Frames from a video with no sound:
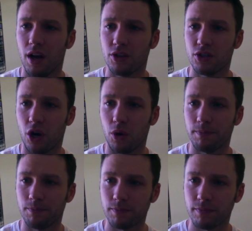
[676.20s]

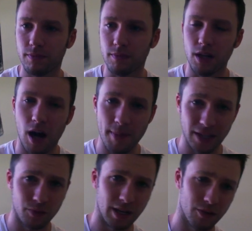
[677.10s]
So
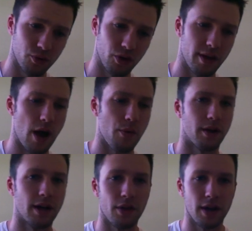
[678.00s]
that's really that
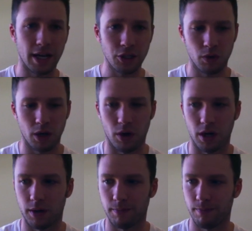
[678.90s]
one. Now the next one I want
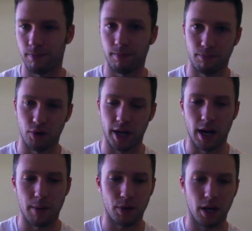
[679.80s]
to bring
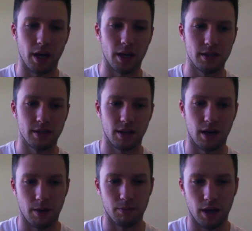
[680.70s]
up is
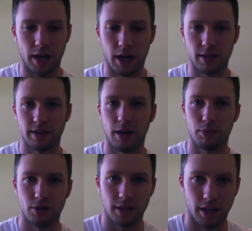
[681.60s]
I got a
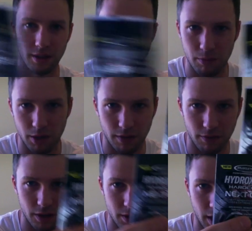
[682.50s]
sample sent to me of this